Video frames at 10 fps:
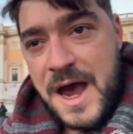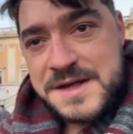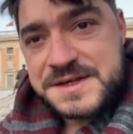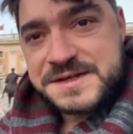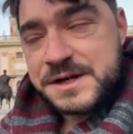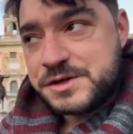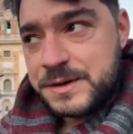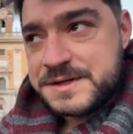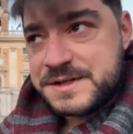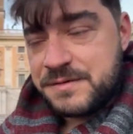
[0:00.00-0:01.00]
As the
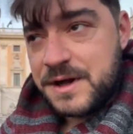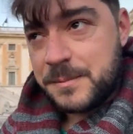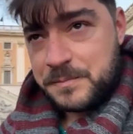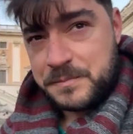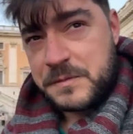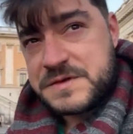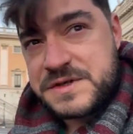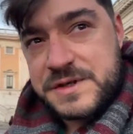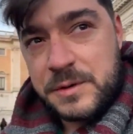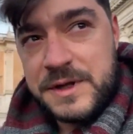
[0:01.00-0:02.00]
centuries developed,
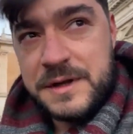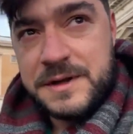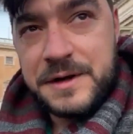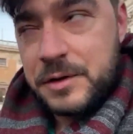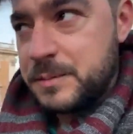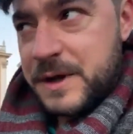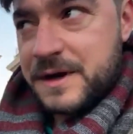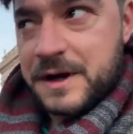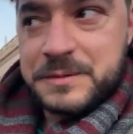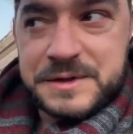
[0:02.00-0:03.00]
so did the
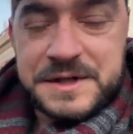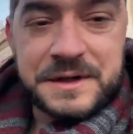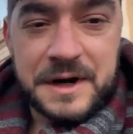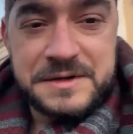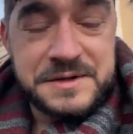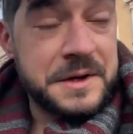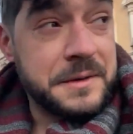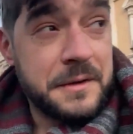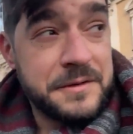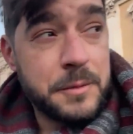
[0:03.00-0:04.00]
European countries and the countries
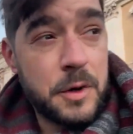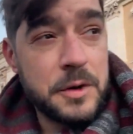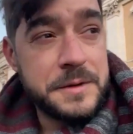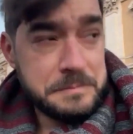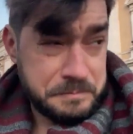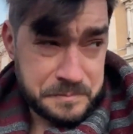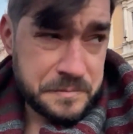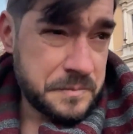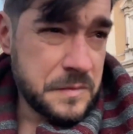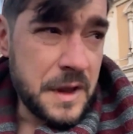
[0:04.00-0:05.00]
of the world.
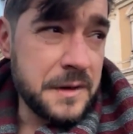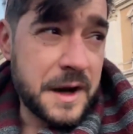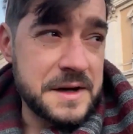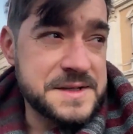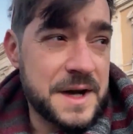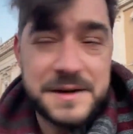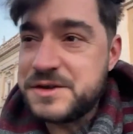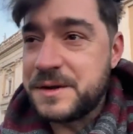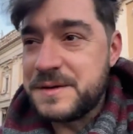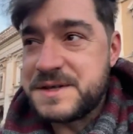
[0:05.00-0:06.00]
They're going to
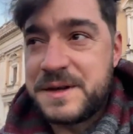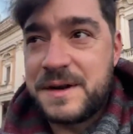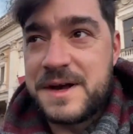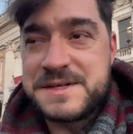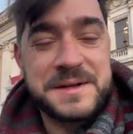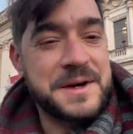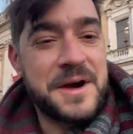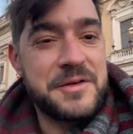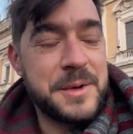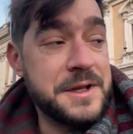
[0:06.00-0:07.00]
start centralizing their
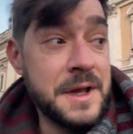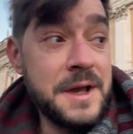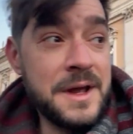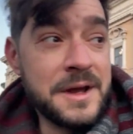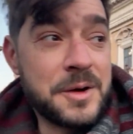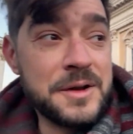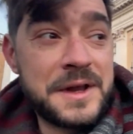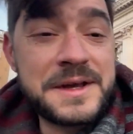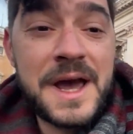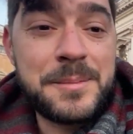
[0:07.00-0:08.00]
government and call
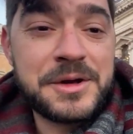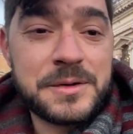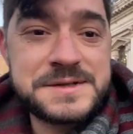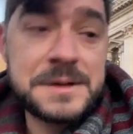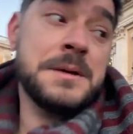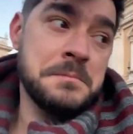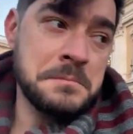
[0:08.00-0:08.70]
it then capitals,